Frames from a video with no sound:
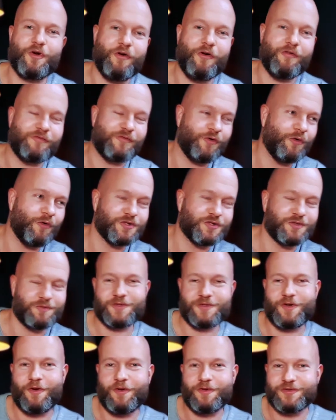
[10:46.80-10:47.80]
of course, was
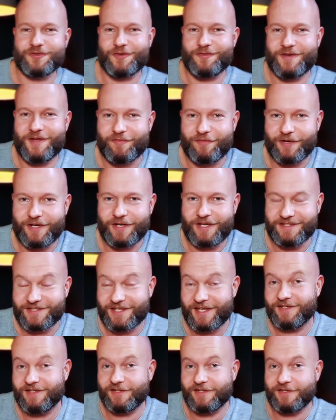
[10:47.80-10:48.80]
also never
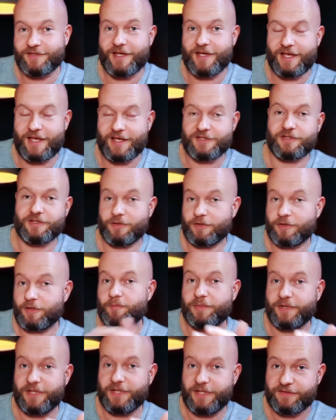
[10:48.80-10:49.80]
intended as
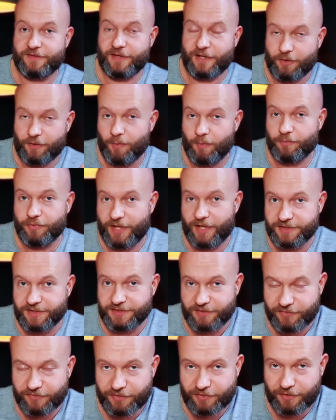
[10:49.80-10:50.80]
complete and
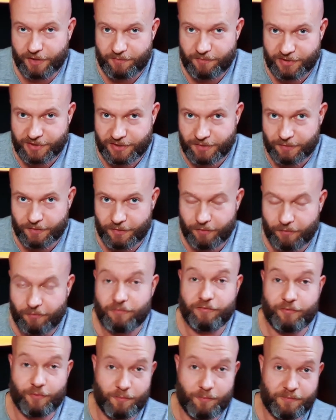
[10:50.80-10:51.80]
comprehensive study material
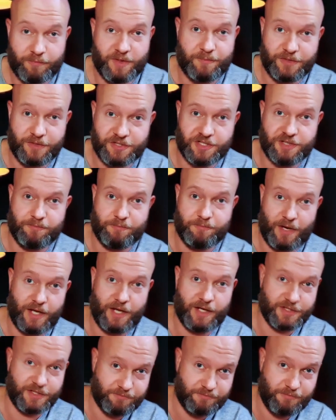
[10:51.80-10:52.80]
for PPG
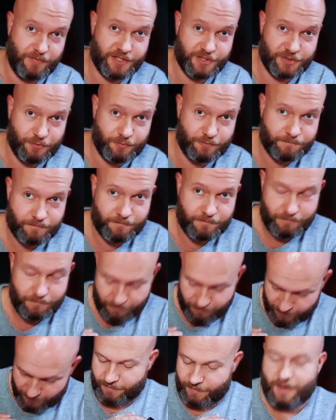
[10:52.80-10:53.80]
pilots, mind you.
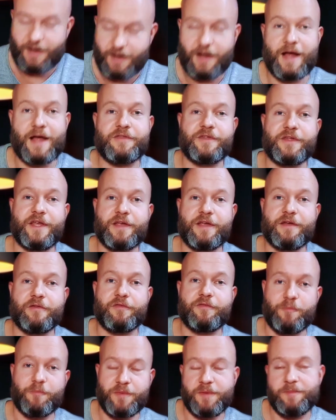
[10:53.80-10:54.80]
I think
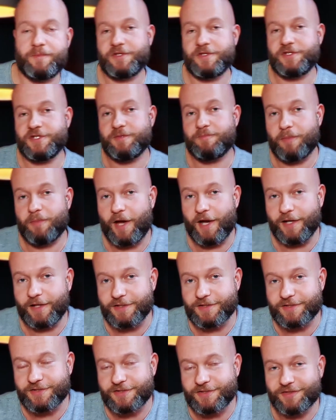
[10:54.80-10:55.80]
for PPG
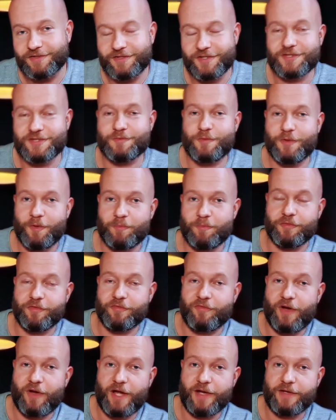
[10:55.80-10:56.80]
pilots, this will
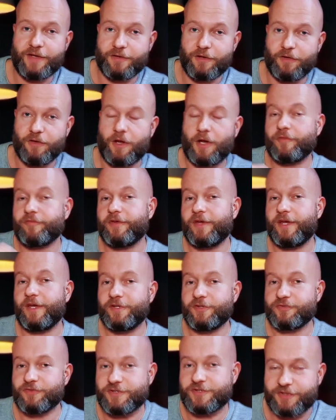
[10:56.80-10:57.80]
provide a lot of
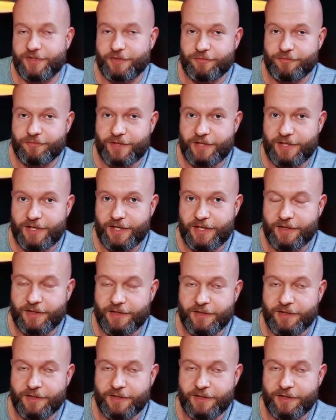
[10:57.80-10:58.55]
interesting reading